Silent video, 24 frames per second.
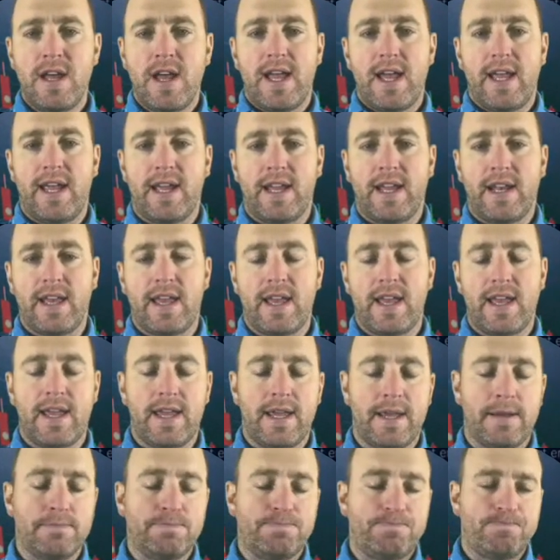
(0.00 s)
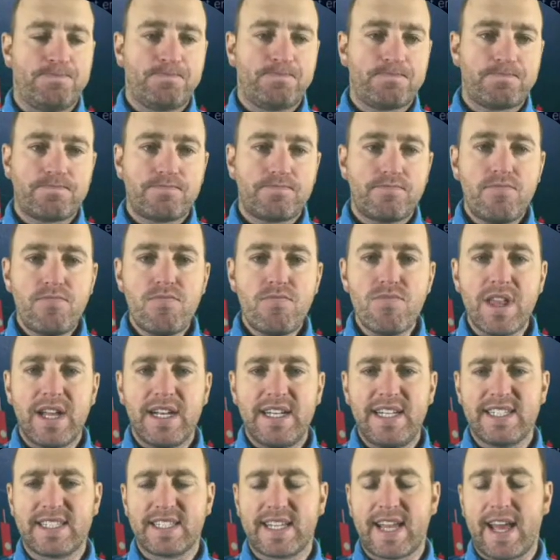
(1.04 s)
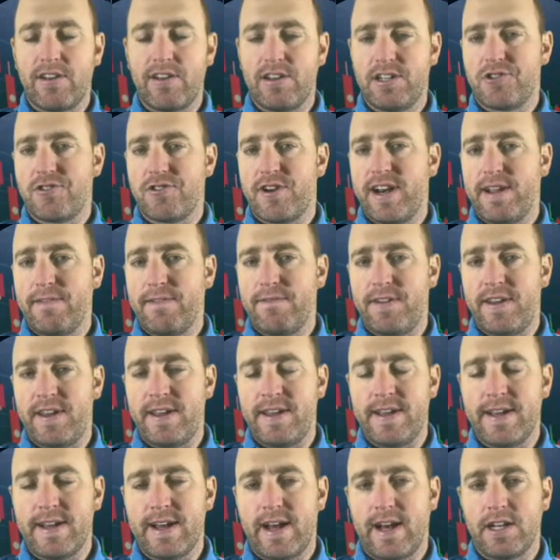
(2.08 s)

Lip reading: and a discounted trading fees